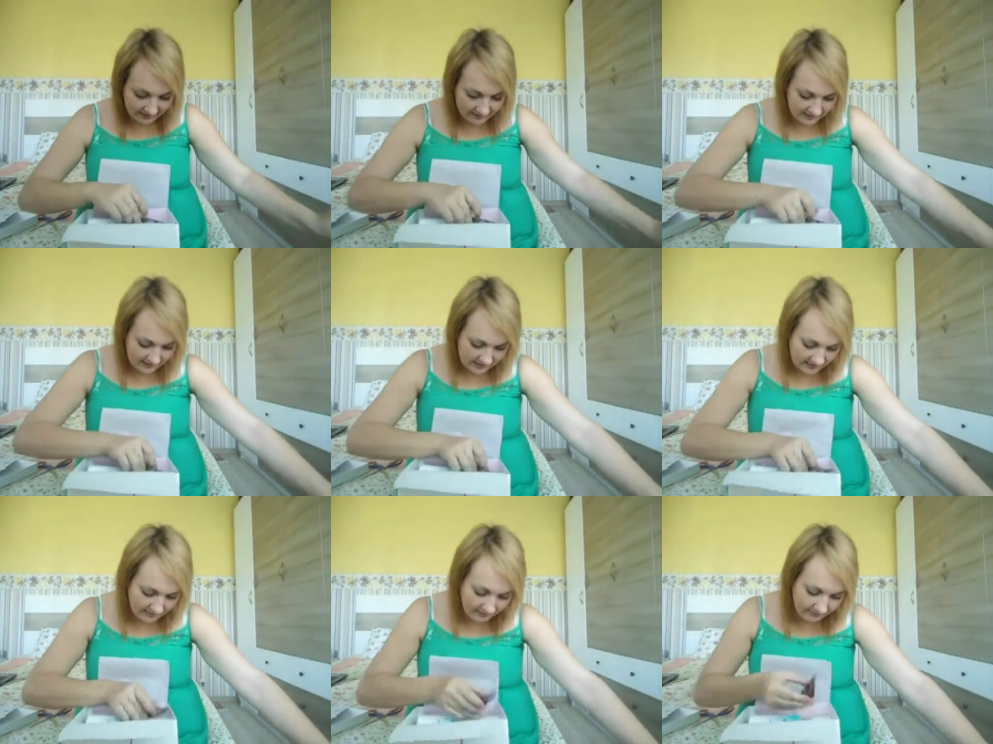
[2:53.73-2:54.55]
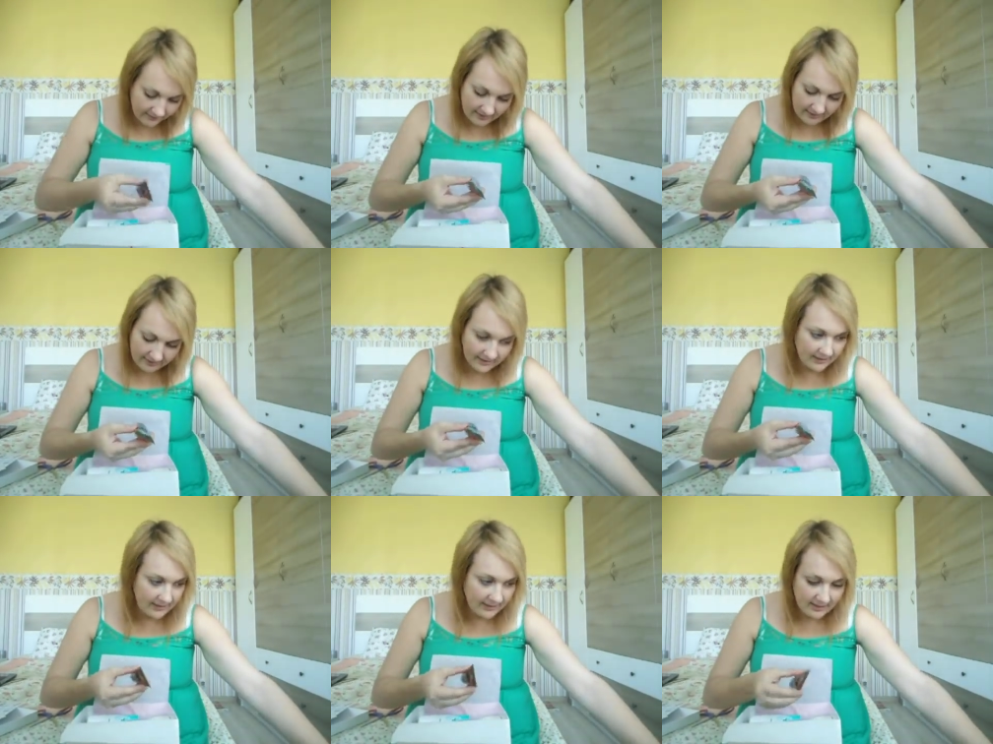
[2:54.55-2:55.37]
conditioner, really,
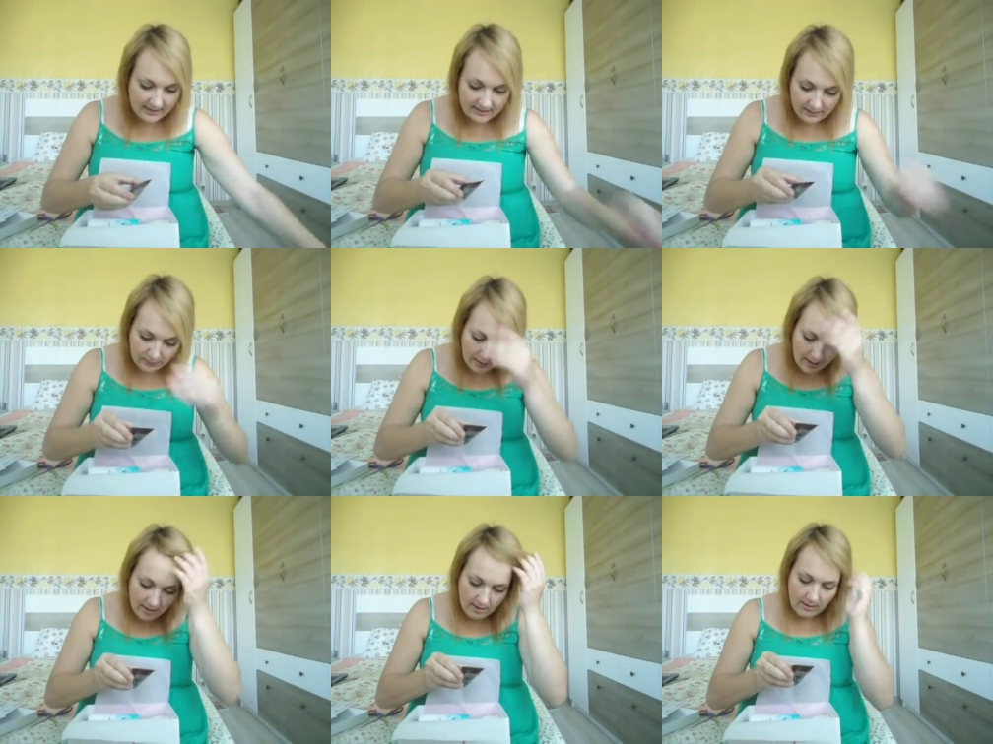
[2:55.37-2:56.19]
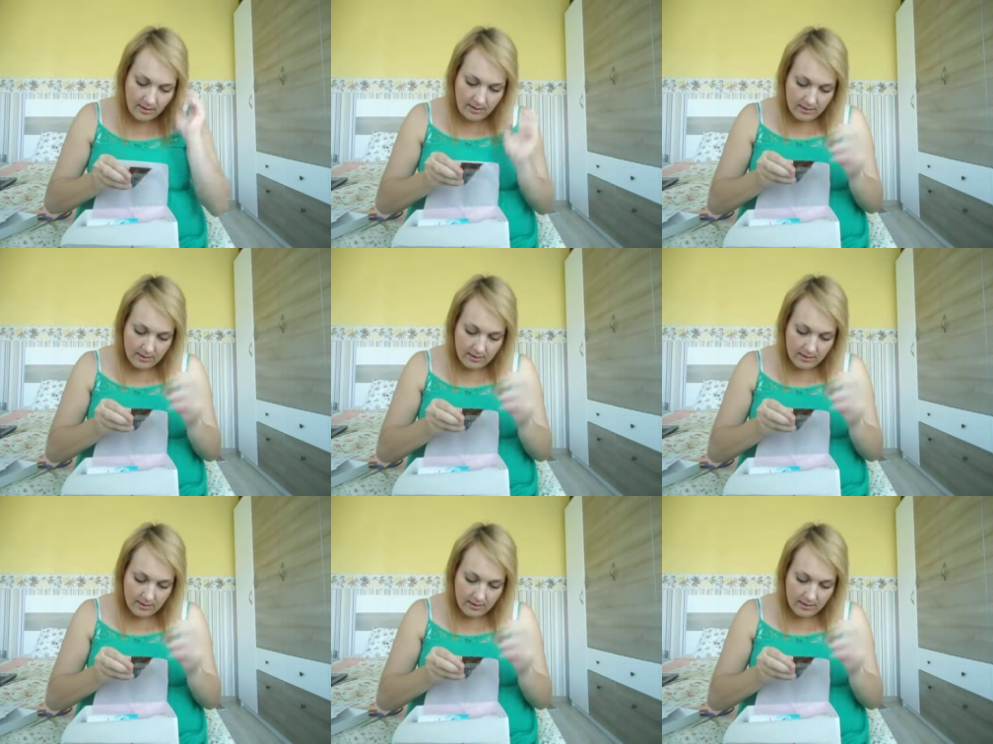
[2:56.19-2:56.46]
really nice as well.